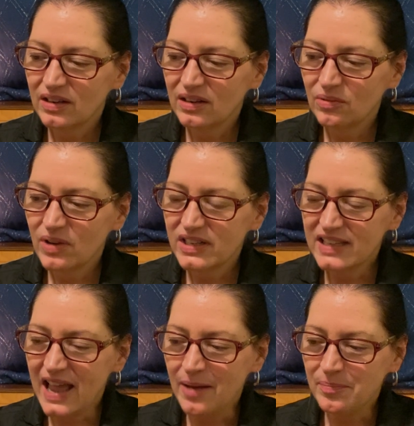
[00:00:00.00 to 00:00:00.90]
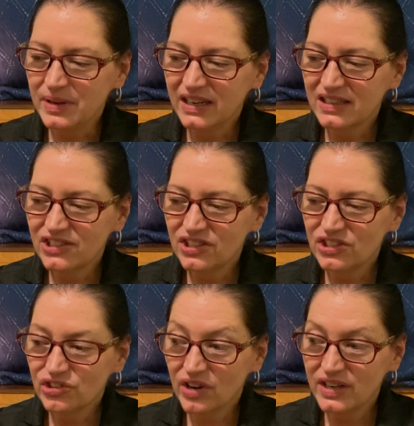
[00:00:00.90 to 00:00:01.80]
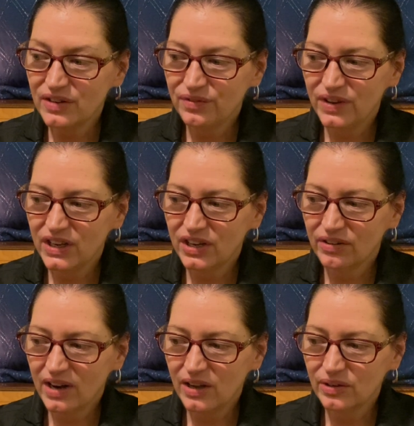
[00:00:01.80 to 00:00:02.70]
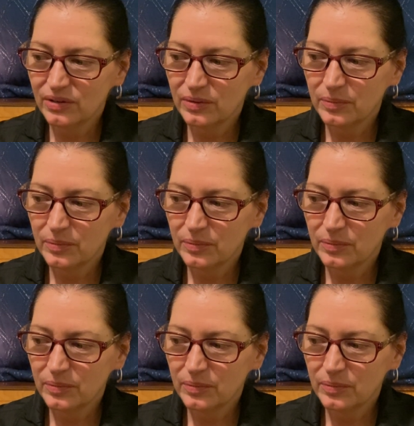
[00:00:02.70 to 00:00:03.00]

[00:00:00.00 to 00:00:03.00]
what's happening is she's trying to figure out